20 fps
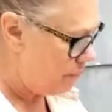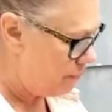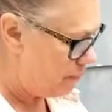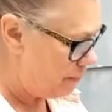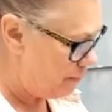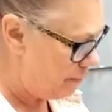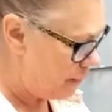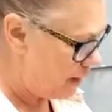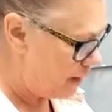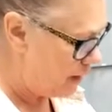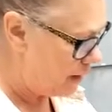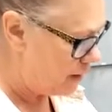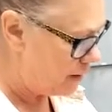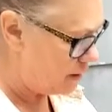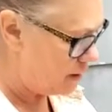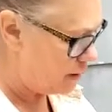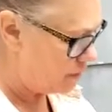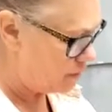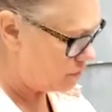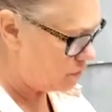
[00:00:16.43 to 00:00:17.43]
and
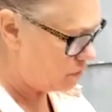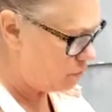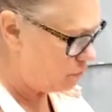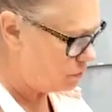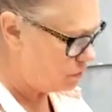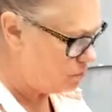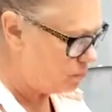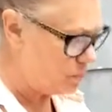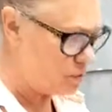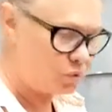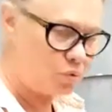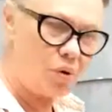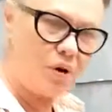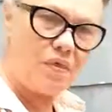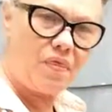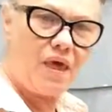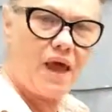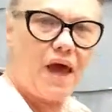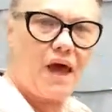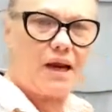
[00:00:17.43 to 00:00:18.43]
so it's between
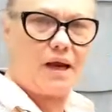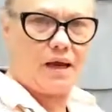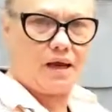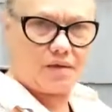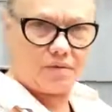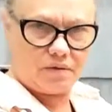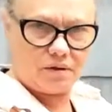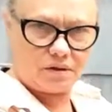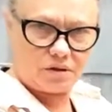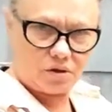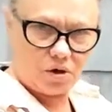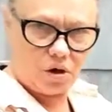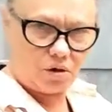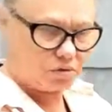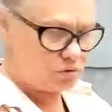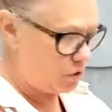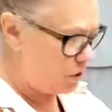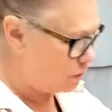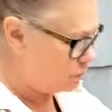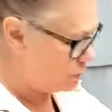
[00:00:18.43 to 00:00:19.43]
that and the tall
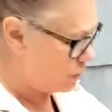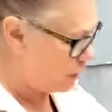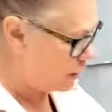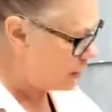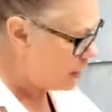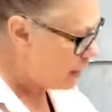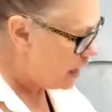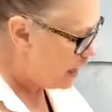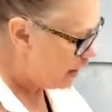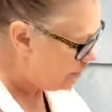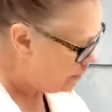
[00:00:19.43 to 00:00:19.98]
trash can. And then